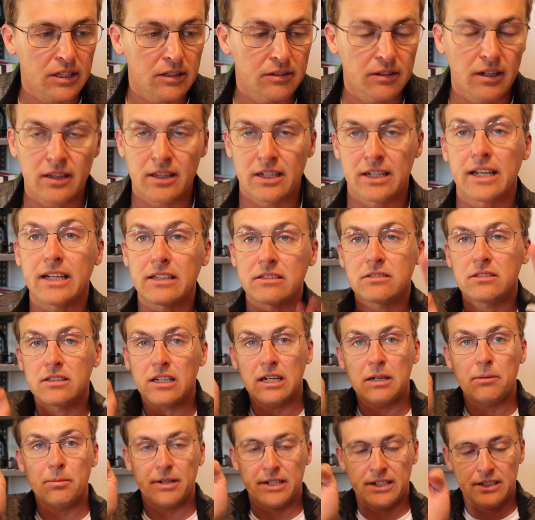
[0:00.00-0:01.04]
Nothing against
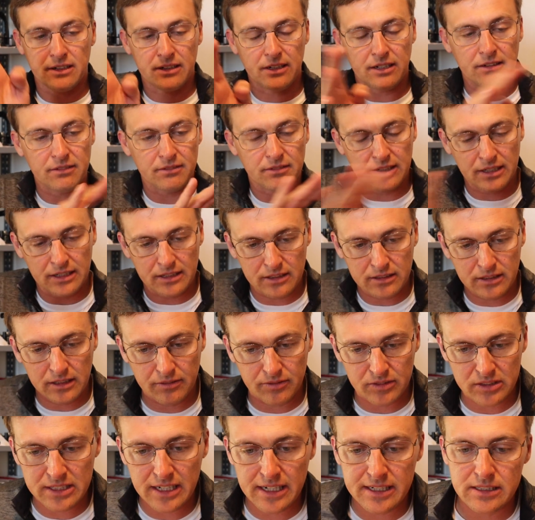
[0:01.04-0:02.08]
anybody in
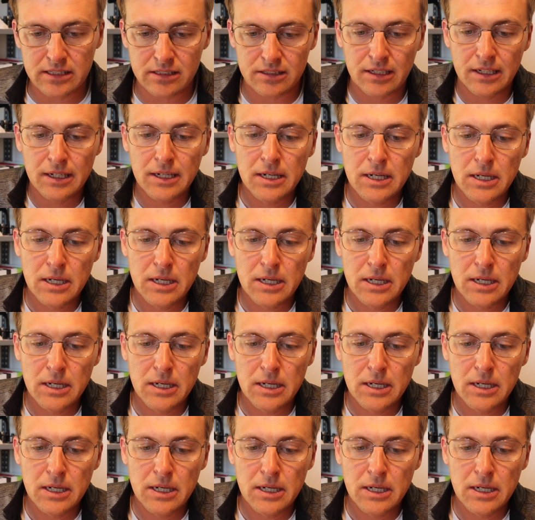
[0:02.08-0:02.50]
Cleveland, Texas,